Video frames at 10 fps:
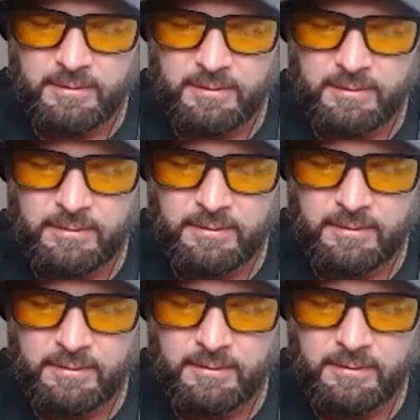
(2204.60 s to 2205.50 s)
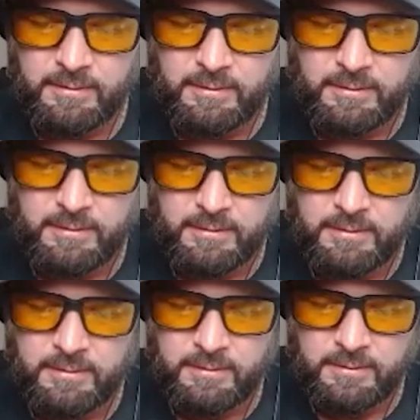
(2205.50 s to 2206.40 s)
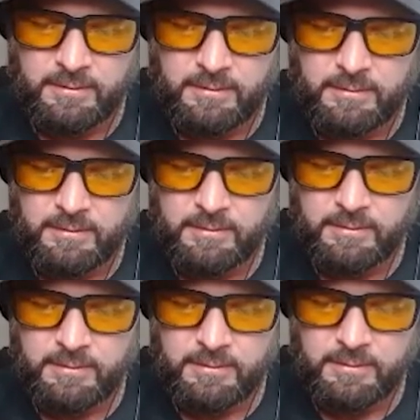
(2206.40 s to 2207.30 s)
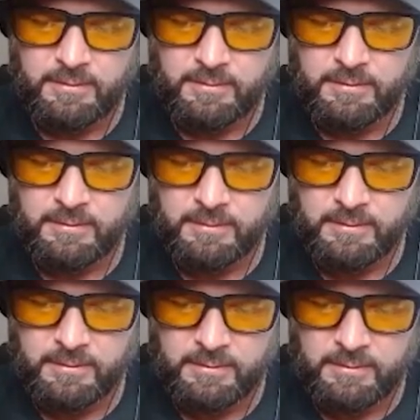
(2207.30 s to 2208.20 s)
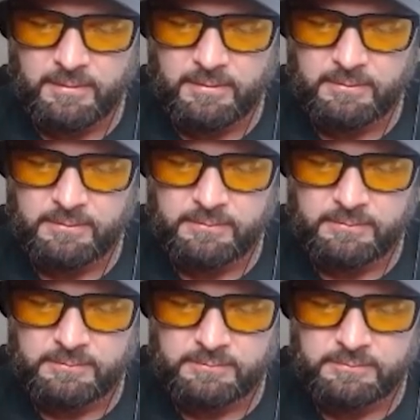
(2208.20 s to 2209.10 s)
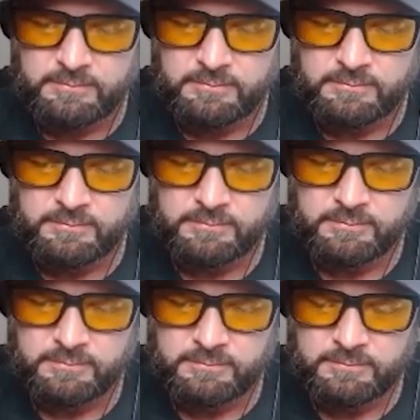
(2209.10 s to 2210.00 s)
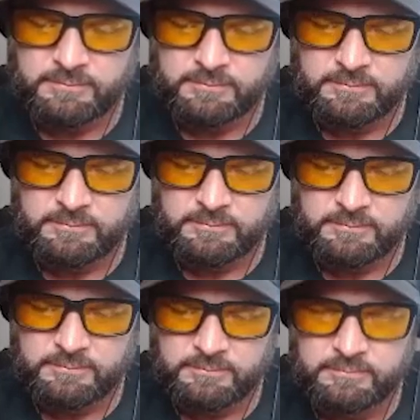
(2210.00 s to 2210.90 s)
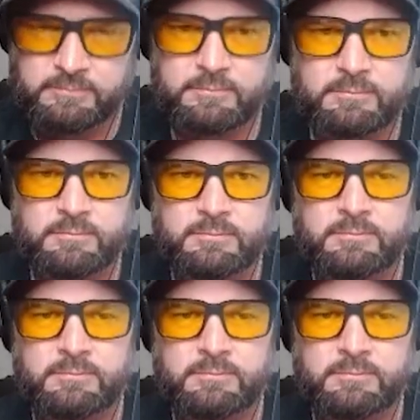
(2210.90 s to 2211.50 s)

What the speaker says: (silent)